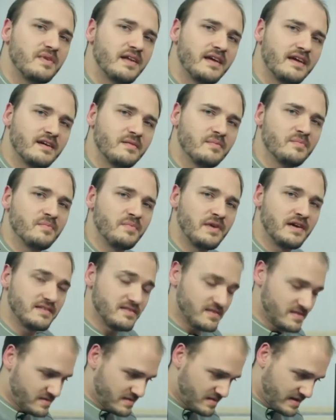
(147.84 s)
player,
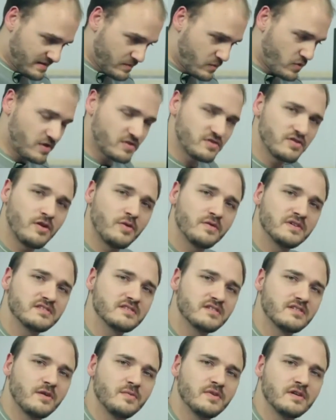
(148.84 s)
but they work towards a
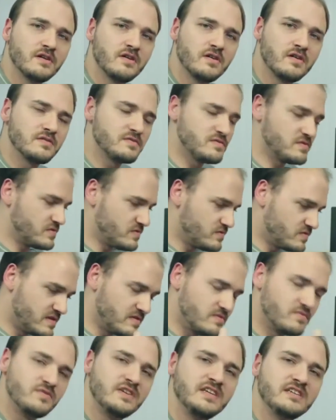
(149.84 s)
common goal to re
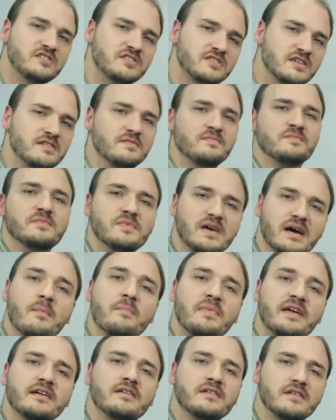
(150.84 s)
reach a
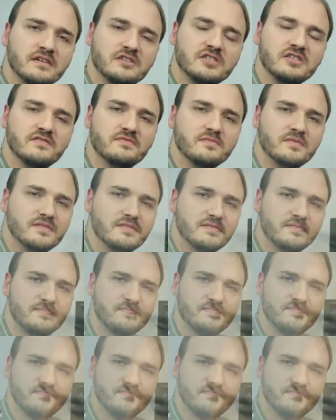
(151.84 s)
bigger achievement.